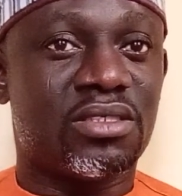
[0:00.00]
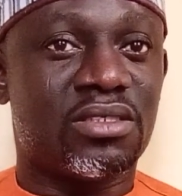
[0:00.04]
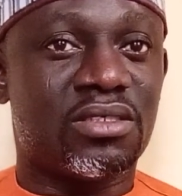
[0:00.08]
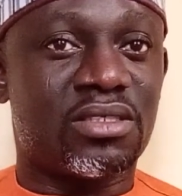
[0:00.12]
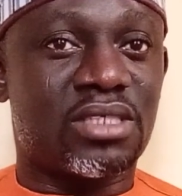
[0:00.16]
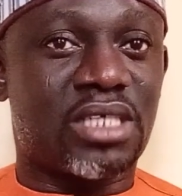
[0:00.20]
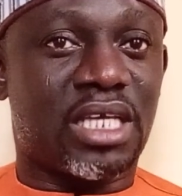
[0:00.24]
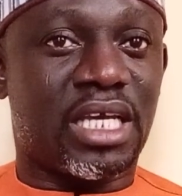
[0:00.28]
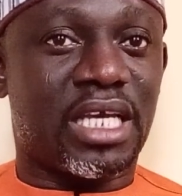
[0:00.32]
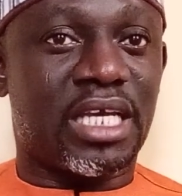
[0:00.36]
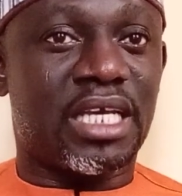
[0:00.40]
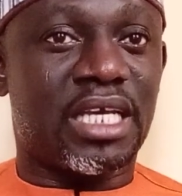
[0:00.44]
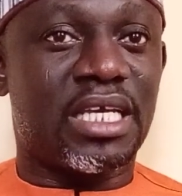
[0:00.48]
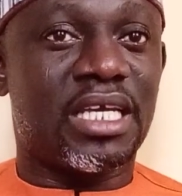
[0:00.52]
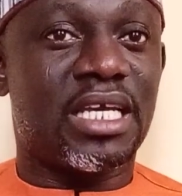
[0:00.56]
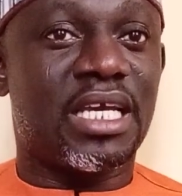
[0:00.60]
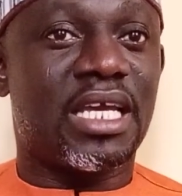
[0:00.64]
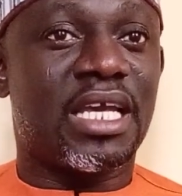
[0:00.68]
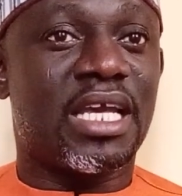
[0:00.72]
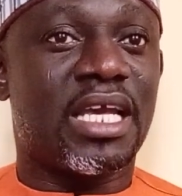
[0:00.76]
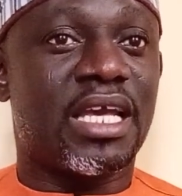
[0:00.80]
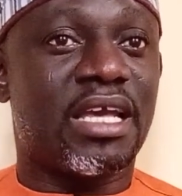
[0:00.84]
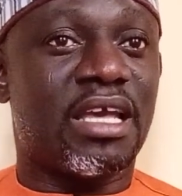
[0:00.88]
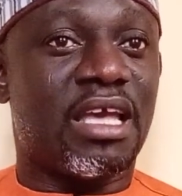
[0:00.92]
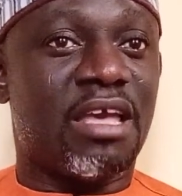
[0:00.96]
Okay,
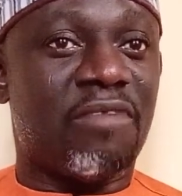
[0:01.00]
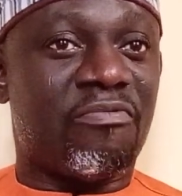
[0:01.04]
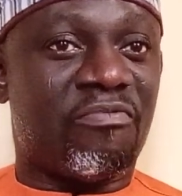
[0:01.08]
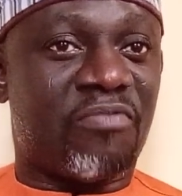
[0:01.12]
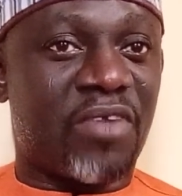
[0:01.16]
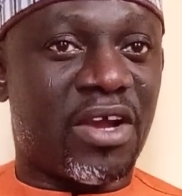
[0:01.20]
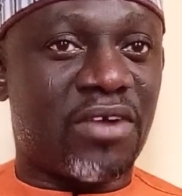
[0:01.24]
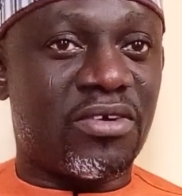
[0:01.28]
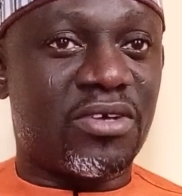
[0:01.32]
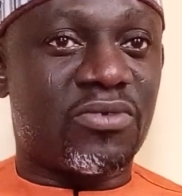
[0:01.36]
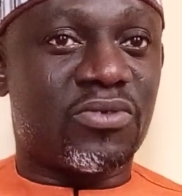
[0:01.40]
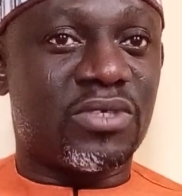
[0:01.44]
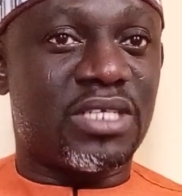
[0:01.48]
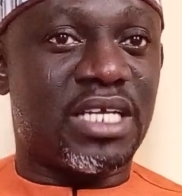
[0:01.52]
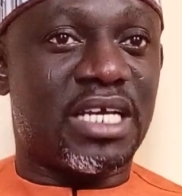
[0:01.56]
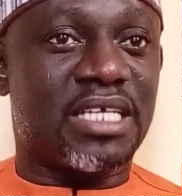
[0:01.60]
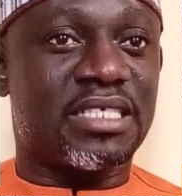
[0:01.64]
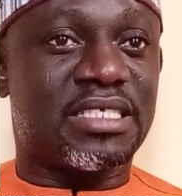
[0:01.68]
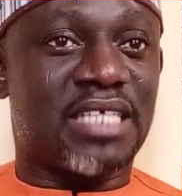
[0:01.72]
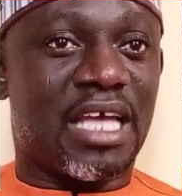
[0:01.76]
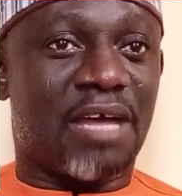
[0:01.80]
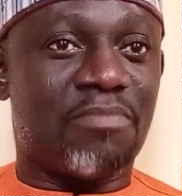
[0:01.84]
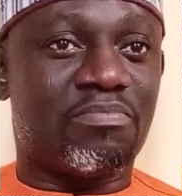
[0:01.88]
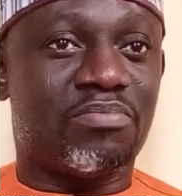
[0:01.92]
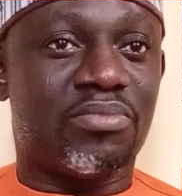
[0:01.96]
a very good
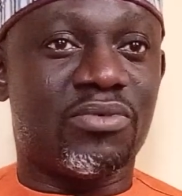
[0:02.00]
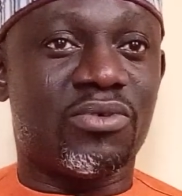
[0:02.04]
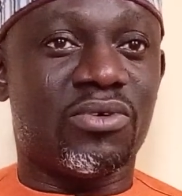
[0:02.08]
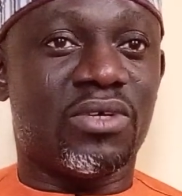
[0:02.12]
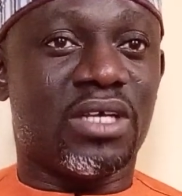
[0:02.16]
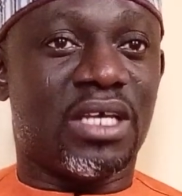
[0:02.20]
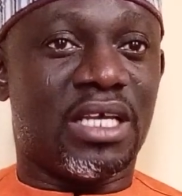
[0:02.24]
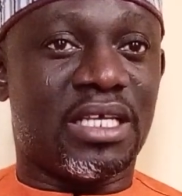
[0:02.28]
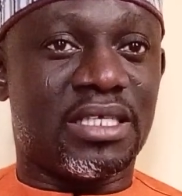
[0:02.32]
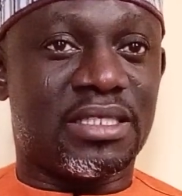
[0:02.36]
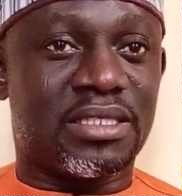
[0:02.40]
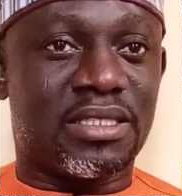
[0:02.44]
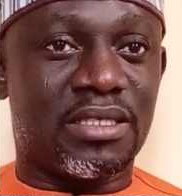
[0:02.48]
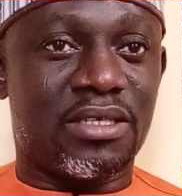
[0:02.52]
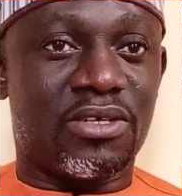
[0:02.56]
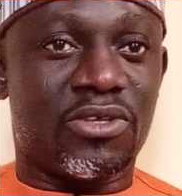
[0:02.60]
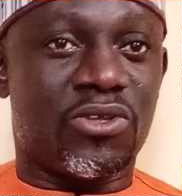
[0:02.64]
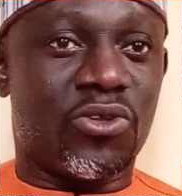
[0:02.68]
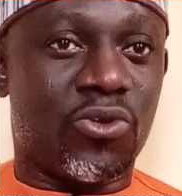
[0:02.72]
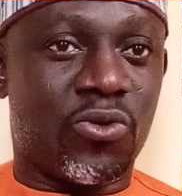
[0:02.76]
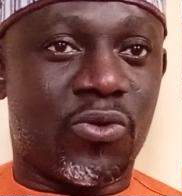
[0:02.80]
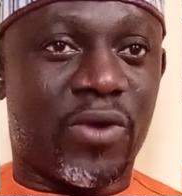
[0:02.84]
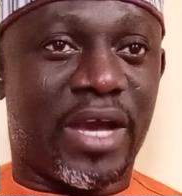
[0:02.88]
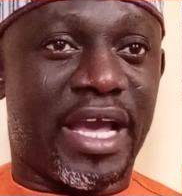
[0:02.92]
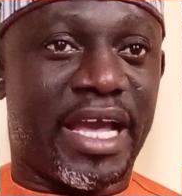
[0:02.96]
example is
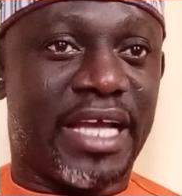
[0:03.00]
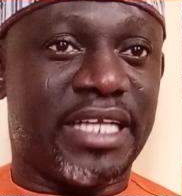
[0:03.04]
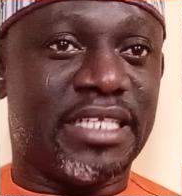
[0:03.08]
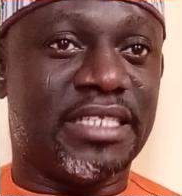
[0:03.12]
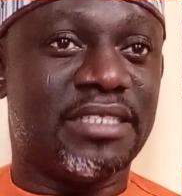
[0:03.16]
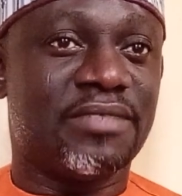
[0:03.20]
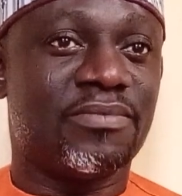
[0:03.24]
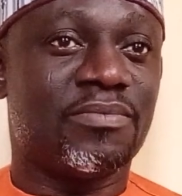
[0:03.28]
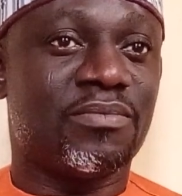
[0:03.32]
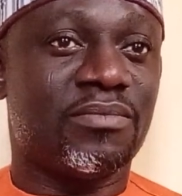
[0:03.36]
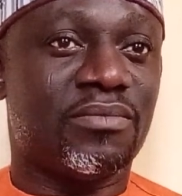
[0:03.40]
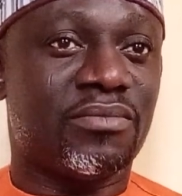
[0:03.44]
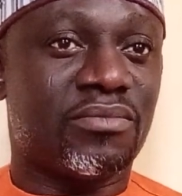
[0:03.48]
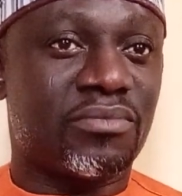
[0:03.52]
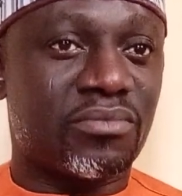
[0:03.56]
UN,